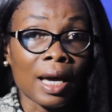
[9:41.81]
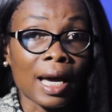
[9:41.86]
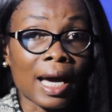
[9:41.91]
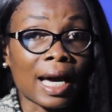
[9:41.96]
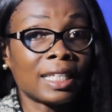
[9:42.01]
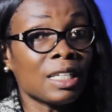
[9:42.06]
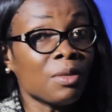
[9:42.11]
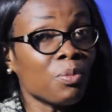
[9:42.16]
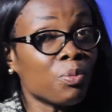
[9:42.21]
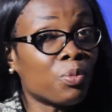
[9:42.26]

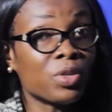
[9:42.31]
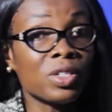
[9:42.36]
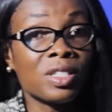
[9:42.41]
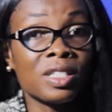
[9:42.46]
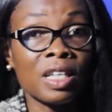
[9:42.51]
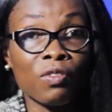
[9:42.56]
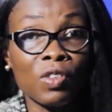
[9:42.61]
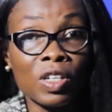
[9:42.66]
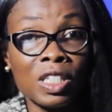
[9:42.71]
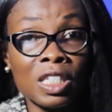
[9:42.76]
Adding
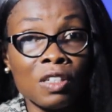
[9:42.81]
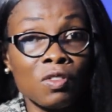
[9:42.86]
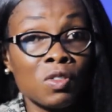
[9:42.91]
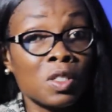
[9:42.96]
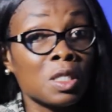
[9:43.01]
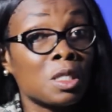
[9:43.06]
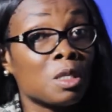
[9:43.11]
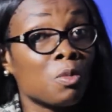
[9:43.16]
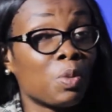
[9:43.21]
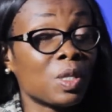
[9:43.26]
preservatives
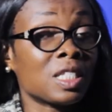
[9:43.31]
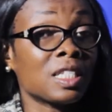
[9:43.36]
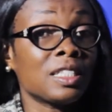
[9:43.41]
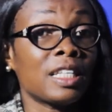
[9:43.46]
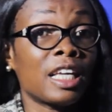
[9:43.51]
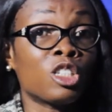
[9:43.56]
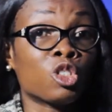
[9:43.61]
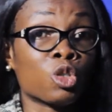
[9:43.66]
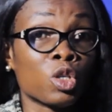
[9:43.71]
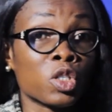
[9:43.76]
is the person
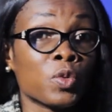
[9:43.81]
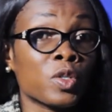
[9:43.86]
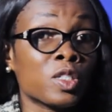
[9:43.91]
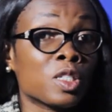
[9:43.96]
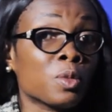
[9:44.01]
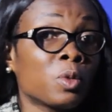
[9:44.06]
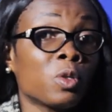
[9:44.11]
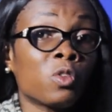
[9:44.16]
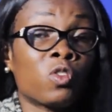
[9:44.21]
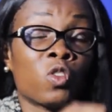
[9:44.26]
that is
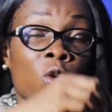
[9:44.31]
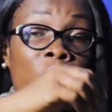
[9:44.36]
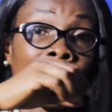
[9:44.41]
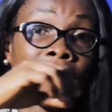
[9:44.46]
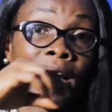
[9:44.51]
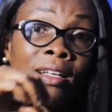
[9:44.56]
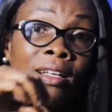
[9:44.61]
responsible for